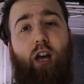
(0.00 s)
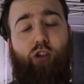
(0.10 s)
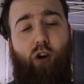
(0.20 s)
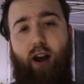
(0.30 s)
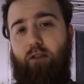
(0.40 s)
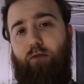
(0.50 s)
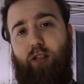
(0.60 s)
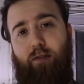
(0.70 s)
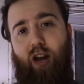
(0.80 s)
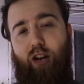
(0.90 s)
So I have
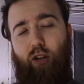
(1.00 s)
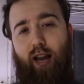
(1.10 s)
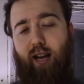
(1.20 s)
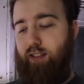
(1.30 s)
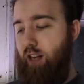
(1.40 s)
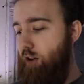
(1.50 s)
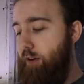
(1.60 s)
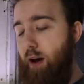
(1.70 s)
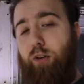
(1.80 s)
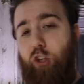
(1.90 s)
this Vital X. Now
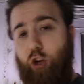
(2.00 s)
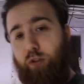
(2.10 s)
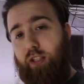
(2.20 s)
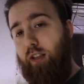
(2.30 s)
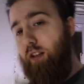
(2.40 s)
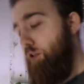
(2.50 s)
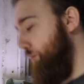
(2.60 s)
if I'm dosing this